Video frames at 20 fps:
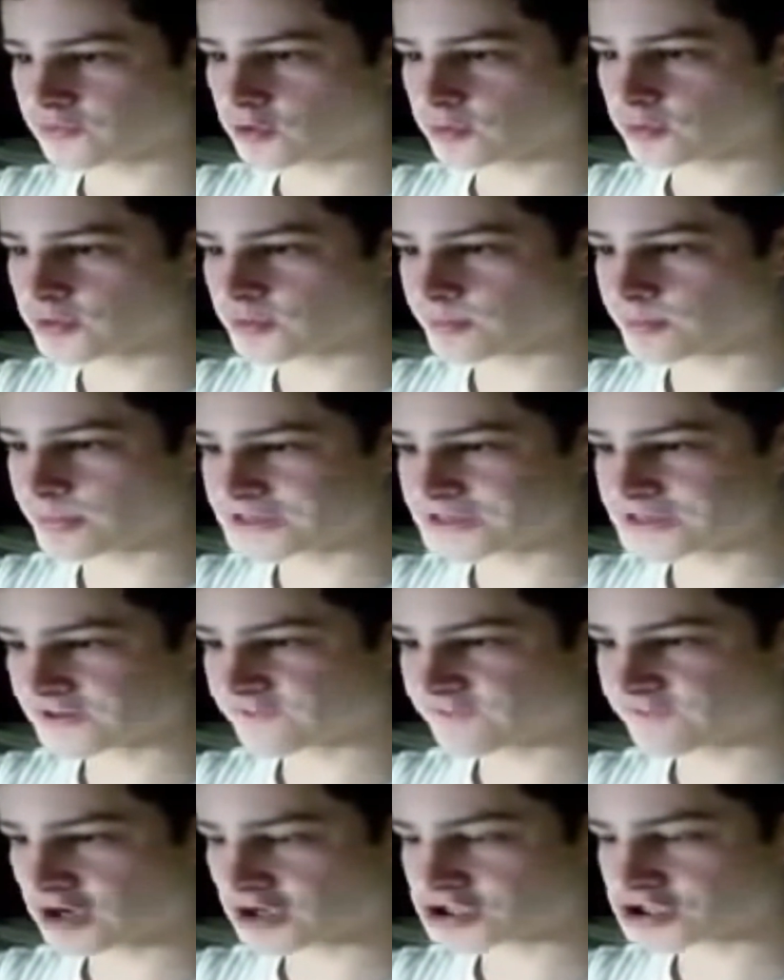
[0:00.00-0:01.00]
perform the
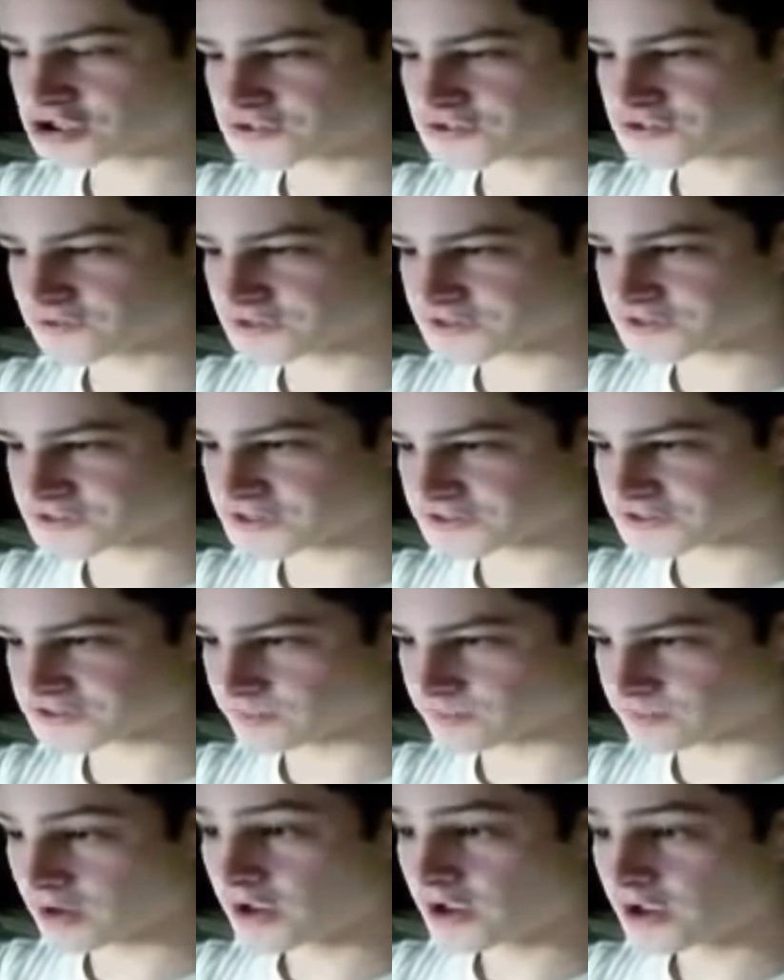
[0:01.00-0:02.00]
basic functions of the
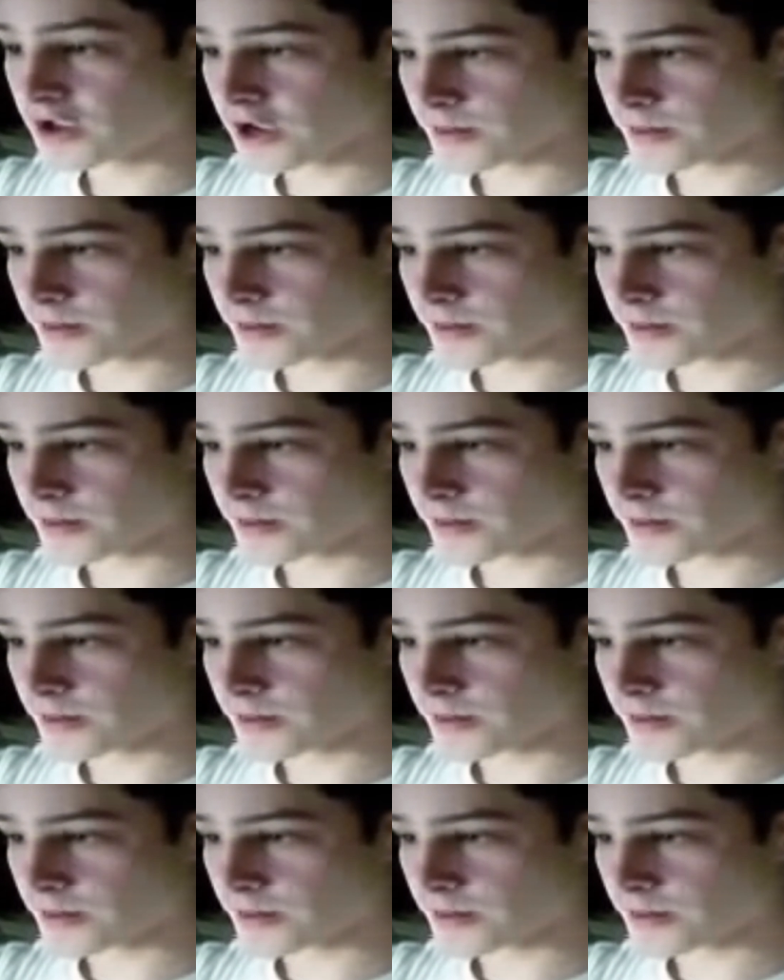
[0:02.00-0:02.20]
system.